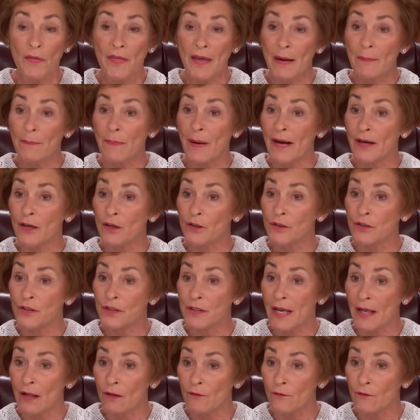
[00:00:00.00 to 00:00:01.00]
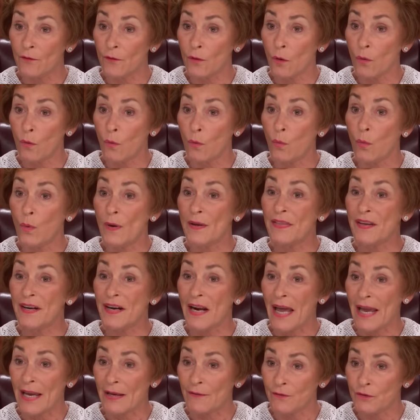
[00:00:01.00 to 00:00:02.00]
there by yourself? With a
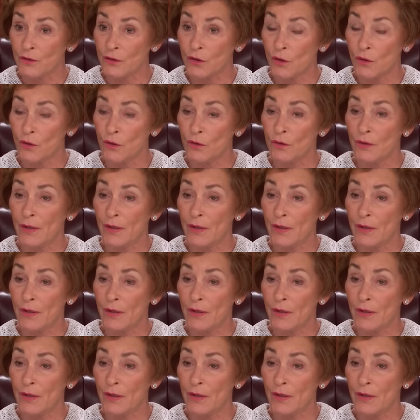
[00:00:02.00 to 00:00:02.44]
knife. So you